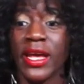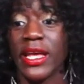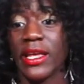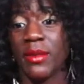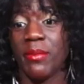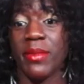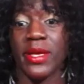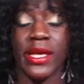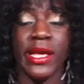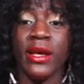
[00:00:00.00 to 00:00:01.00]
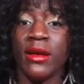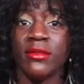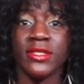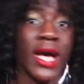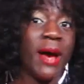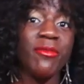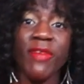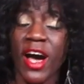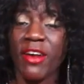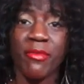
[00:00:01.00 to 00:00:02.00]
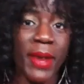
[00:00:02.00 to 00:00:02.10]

It can be top 5